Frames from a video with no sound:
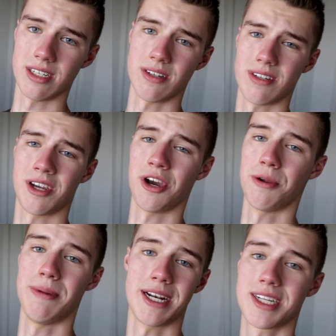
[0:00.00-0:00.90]
dinner and go
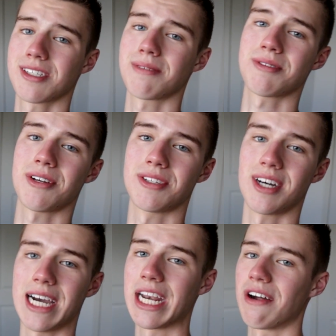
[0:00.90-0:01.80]
to bed because I'm so
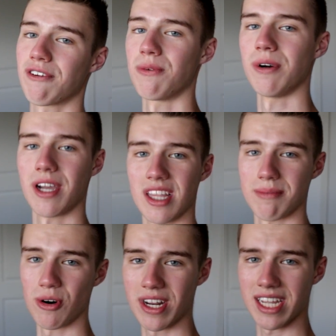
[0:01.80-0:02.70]
tired and I've got work in the
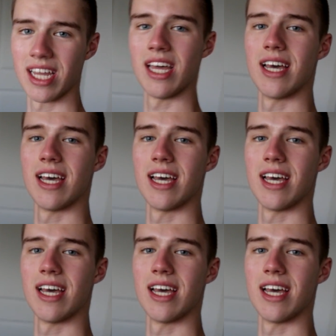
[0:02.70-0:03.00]
morning.